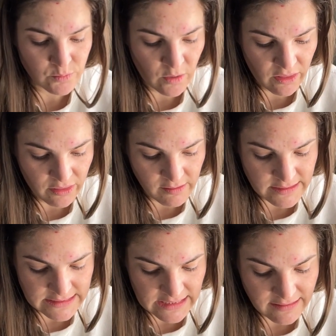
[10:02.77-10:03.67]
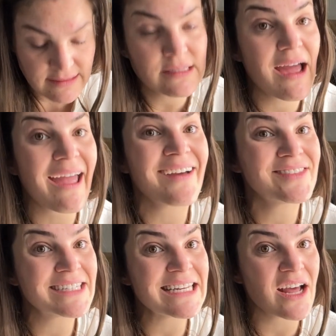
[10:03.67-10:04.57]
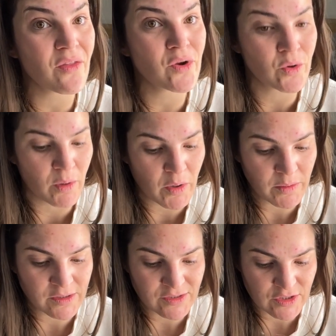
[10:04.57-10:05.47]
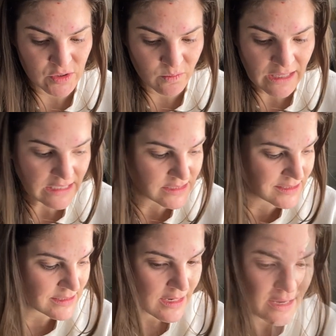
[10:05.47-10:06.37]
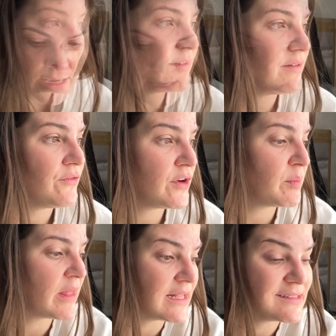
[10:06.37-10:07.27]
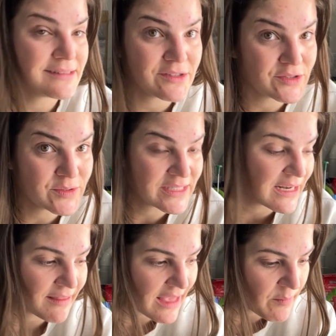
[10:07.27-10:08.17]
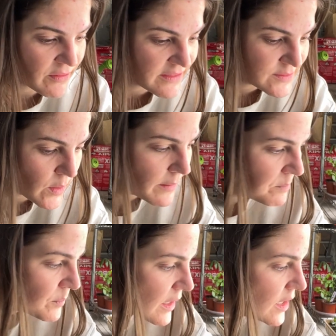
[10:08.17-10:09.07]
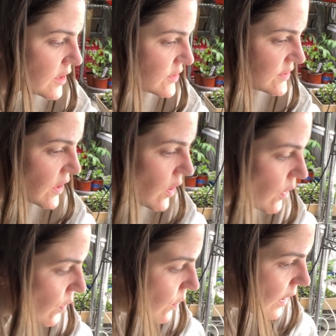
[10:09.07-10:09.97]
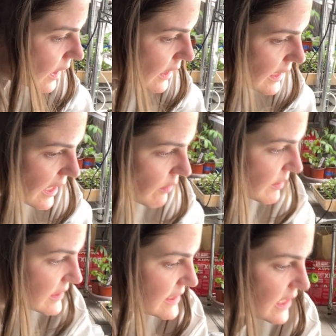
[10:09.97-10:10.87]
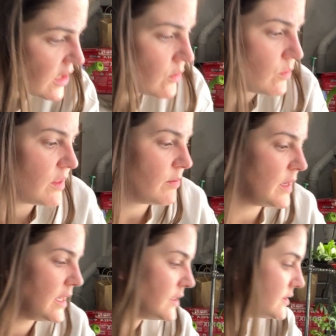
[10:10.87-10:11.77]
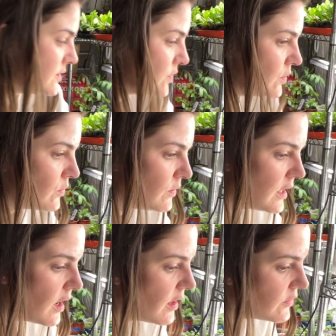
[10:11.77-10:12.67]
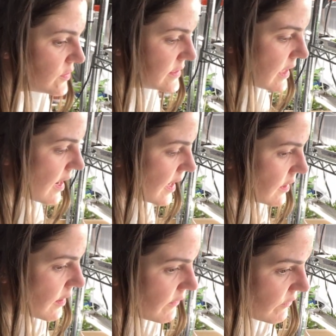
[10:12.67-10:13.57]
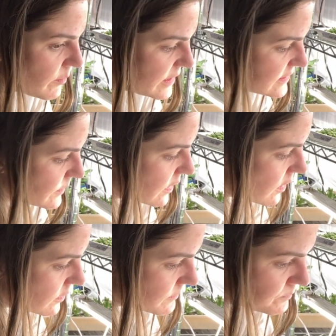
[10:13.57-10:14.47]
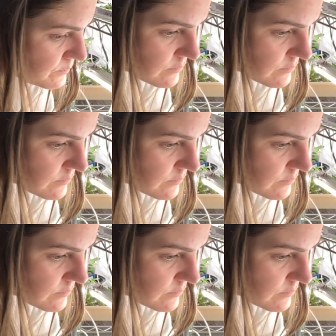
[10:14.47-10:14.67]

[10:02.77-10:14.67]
with the lisianthus. I have seen other growers do this. Again, free plants, there's no skin in the game on this one. So now I'm gonna take you with me to the other side of the basement garden